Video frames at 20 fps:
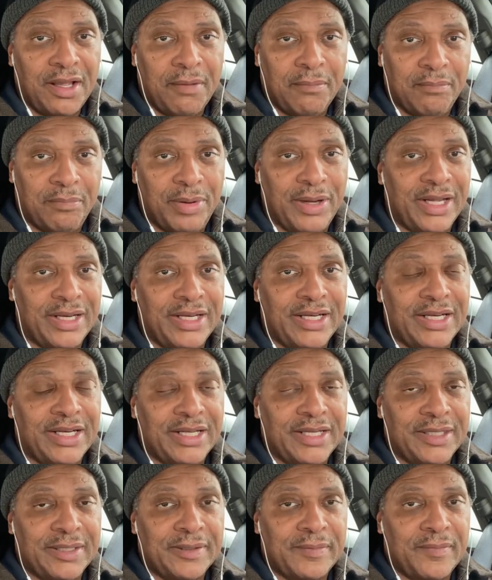But
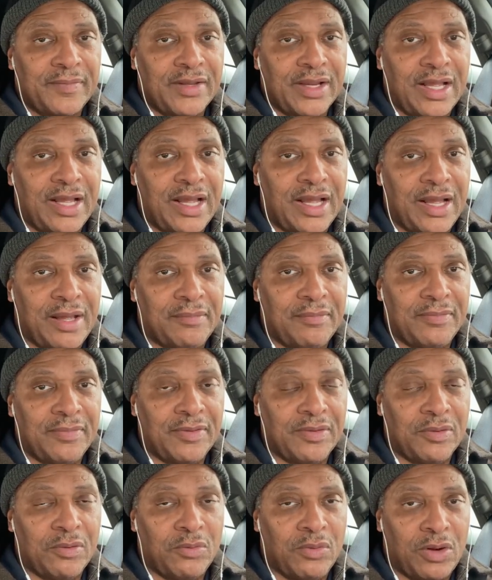
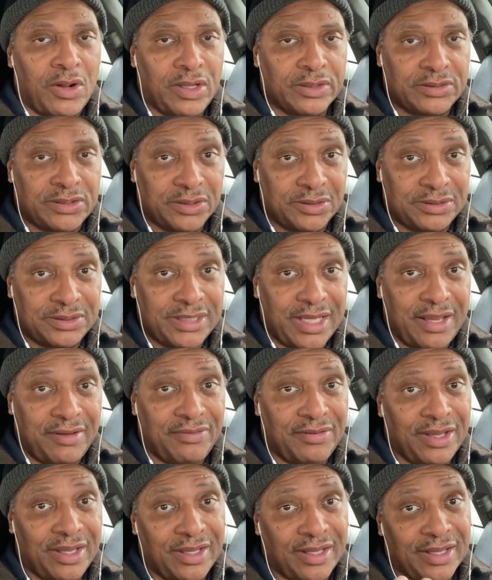we're also
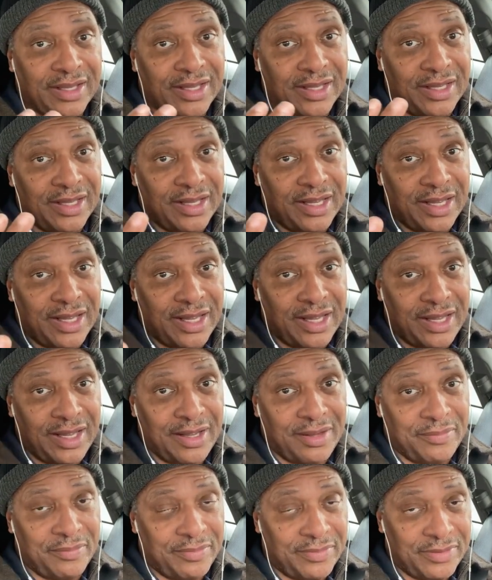saving
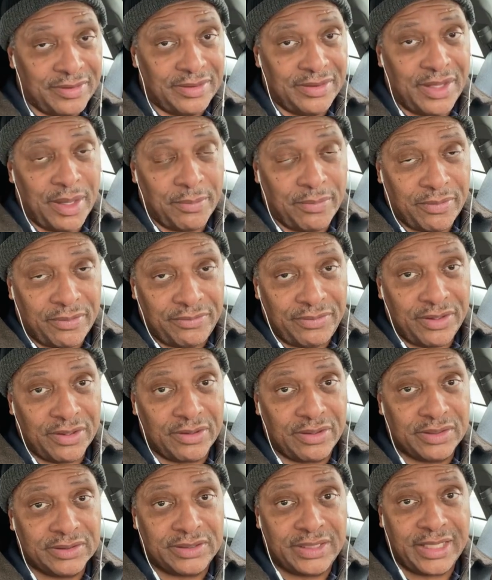number of
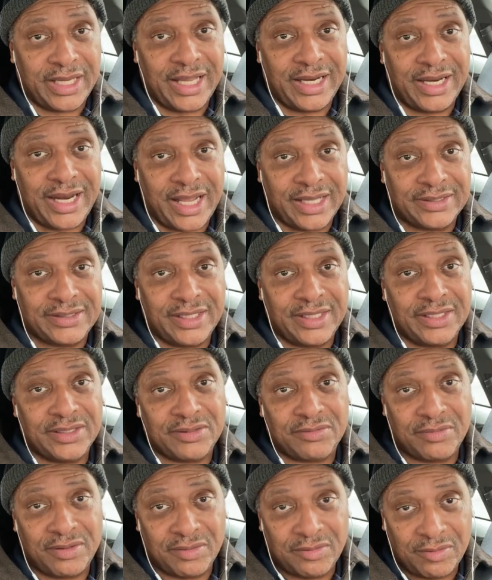vehicles that get in
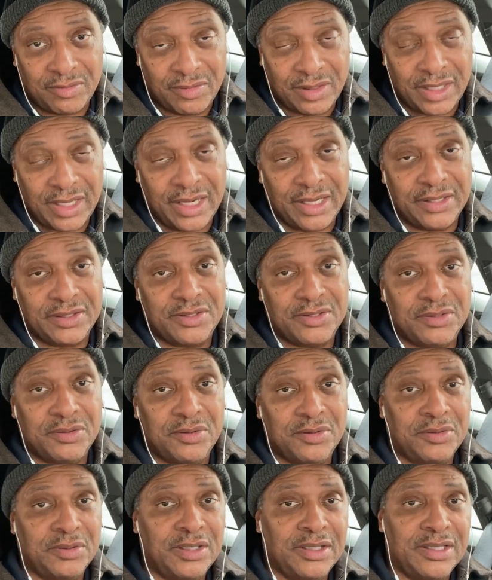accidents related
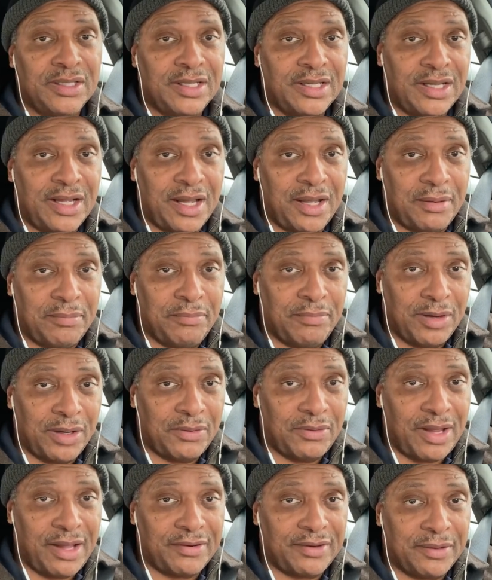to
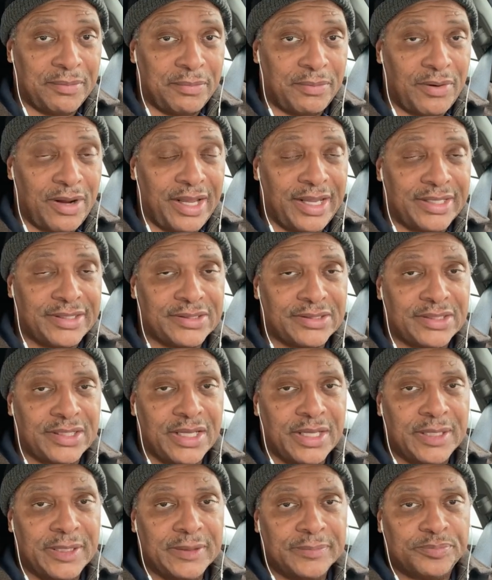blowout of the brakes.
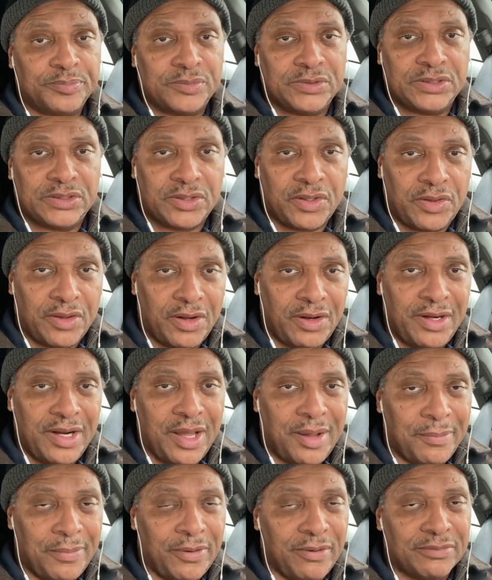So there are a
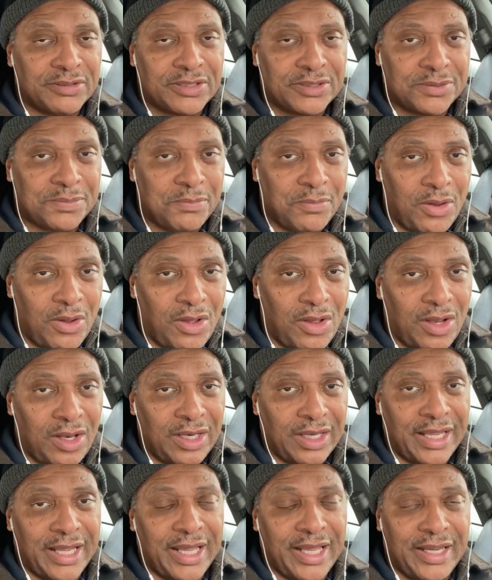number of
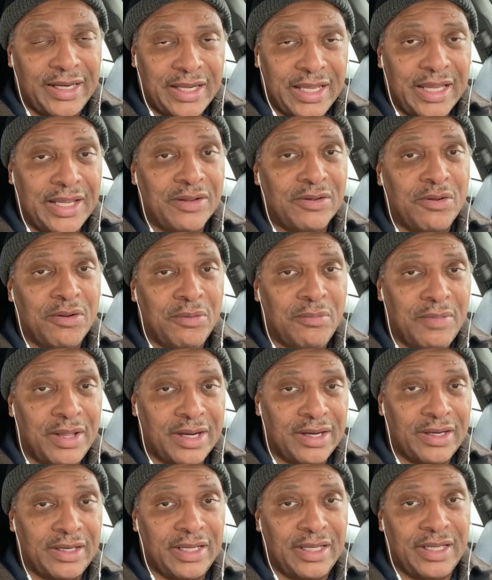small and
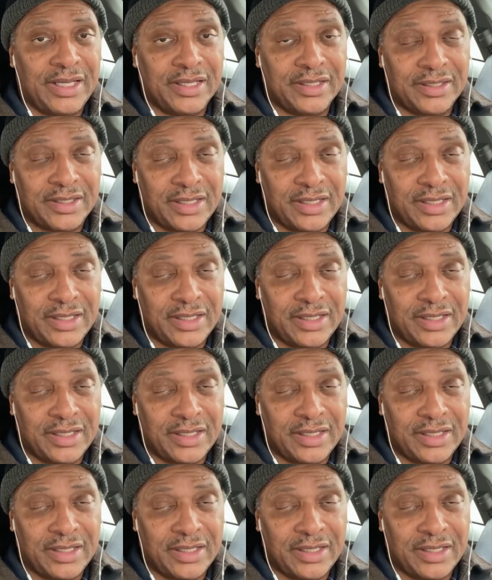incrementally